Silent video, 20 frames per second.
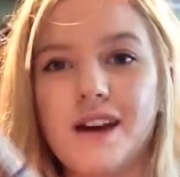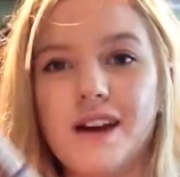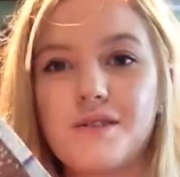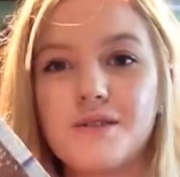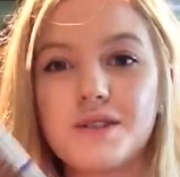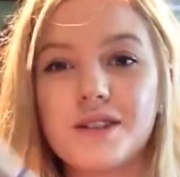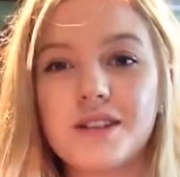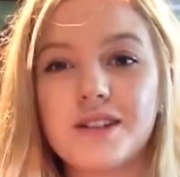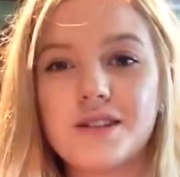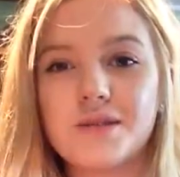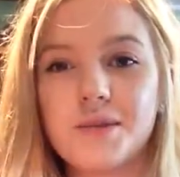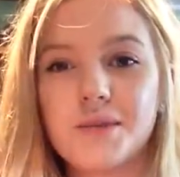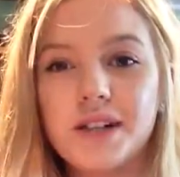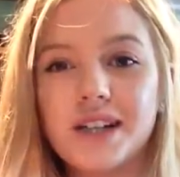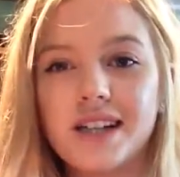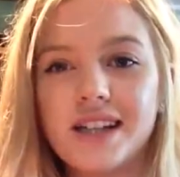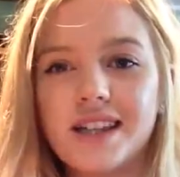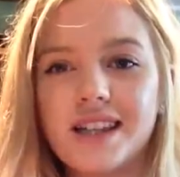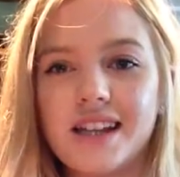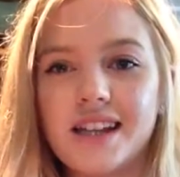I was a little
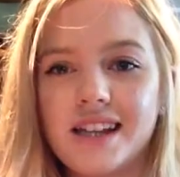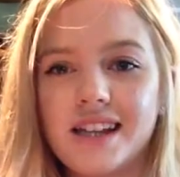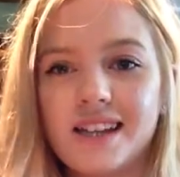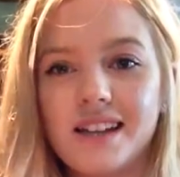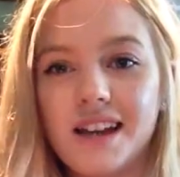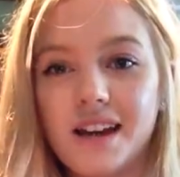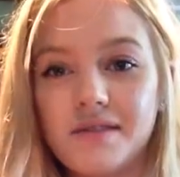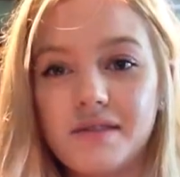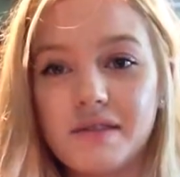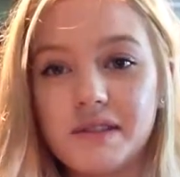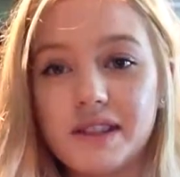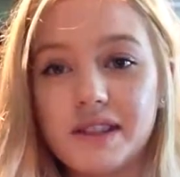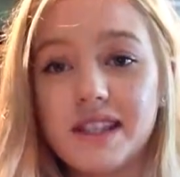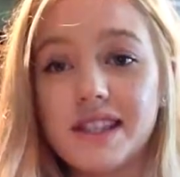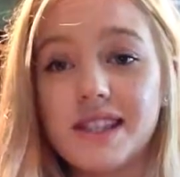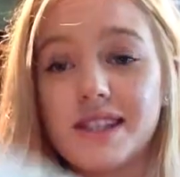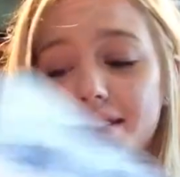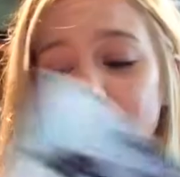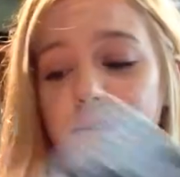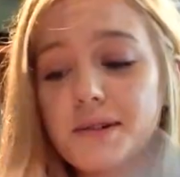worried that I had covered
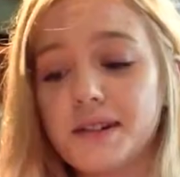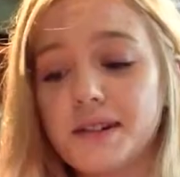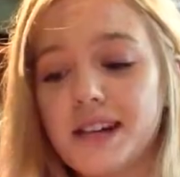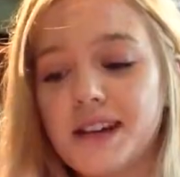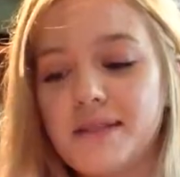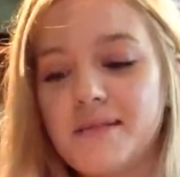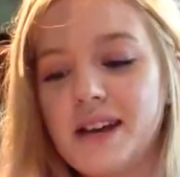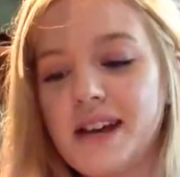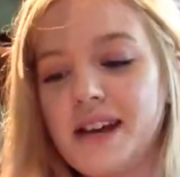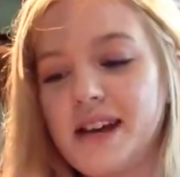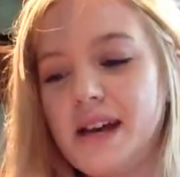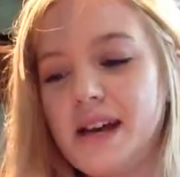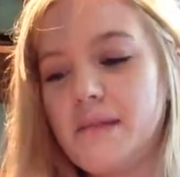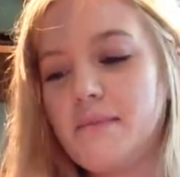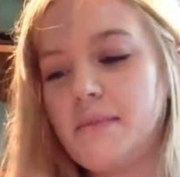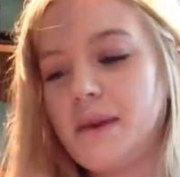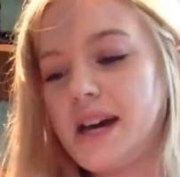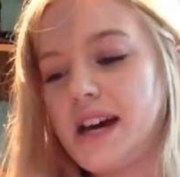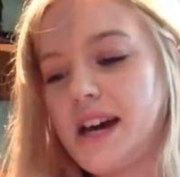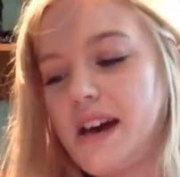this story up,
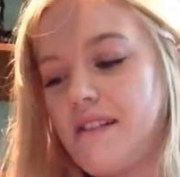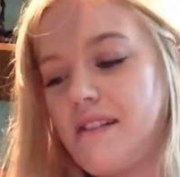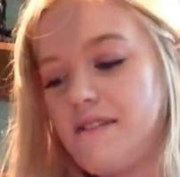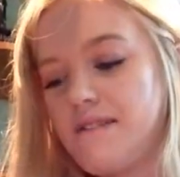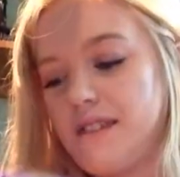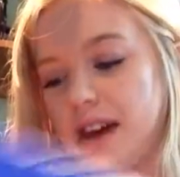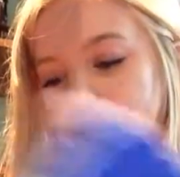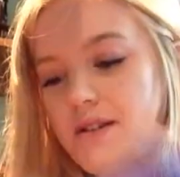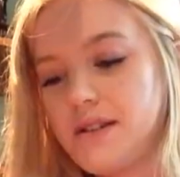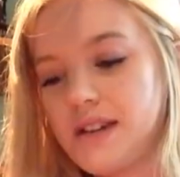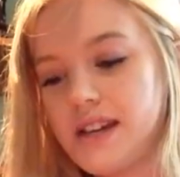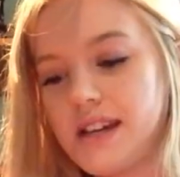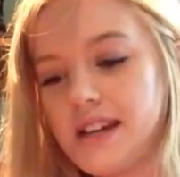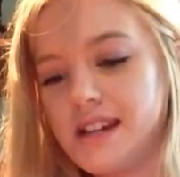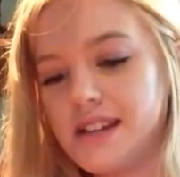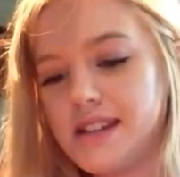but I found it.